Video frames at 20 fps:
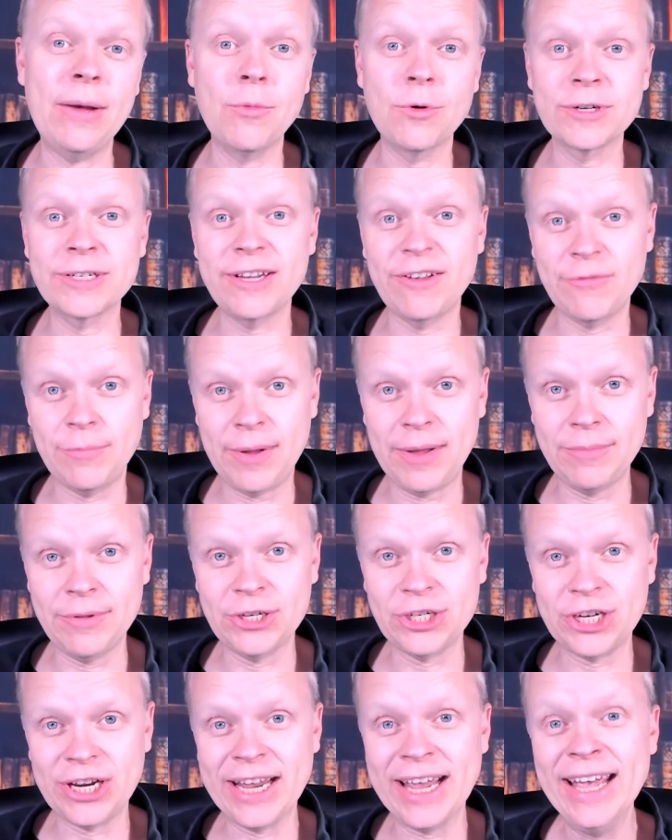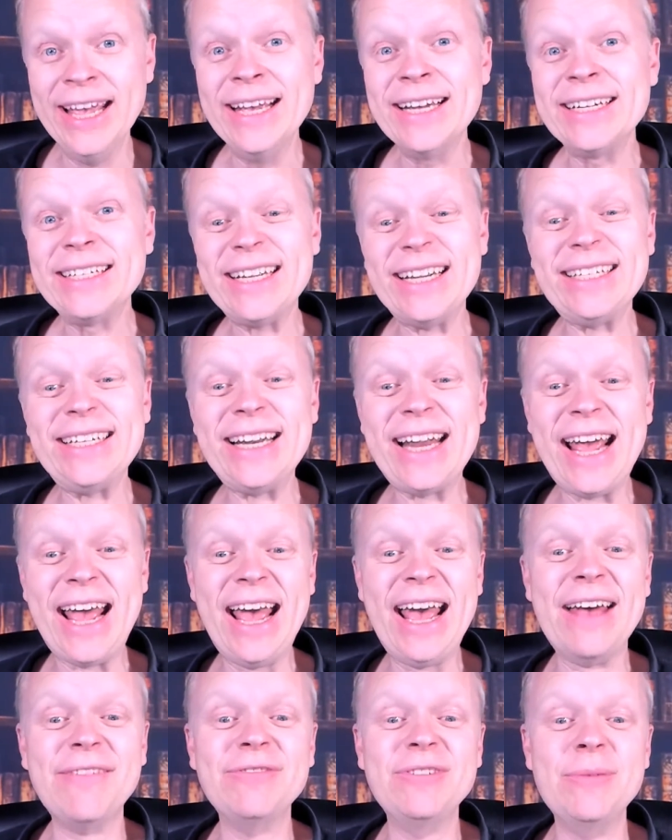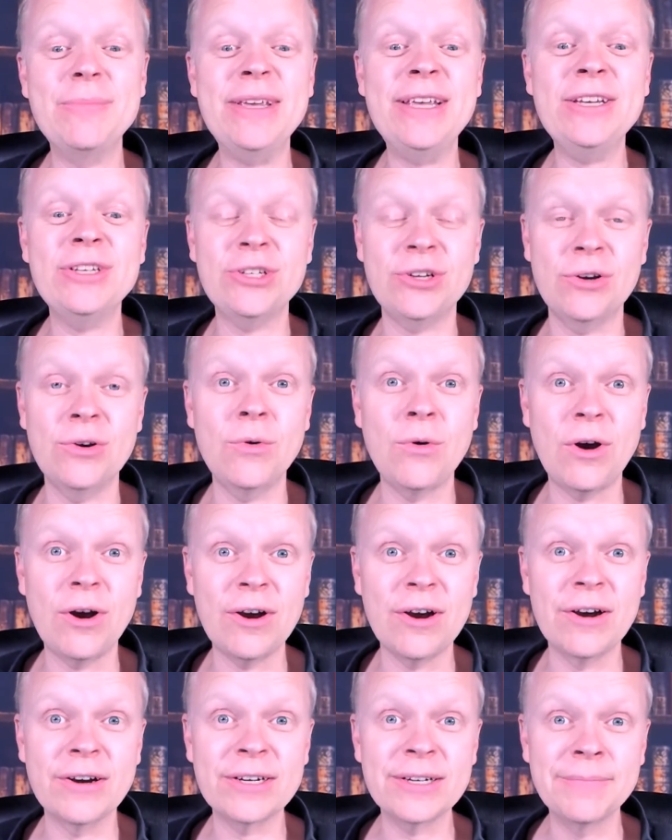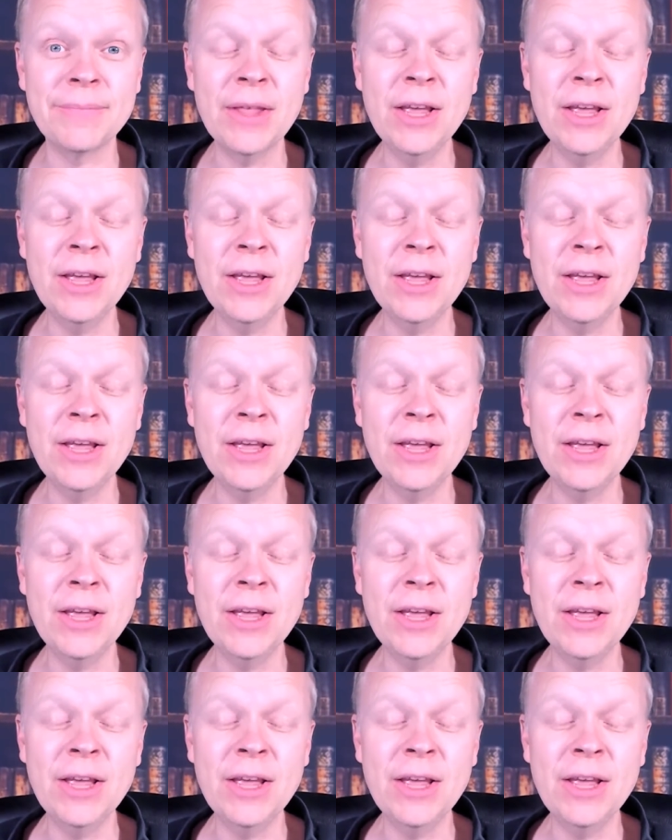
where self-publishing doesn't have to be so hard.